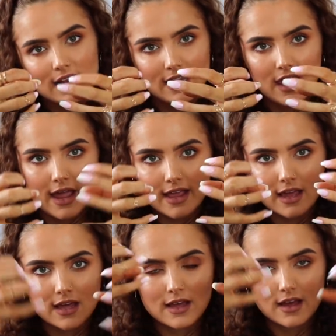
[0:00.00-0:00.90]

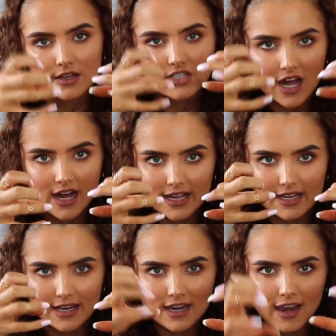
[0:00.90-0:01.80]
like
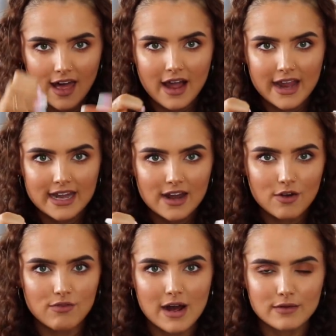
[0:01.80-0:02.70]
tight line
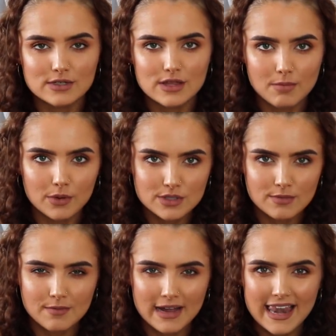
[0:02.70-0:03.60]
around the bottom
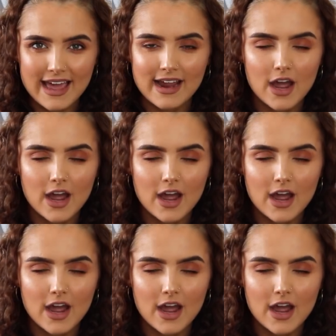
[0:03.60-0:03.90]
of my leg.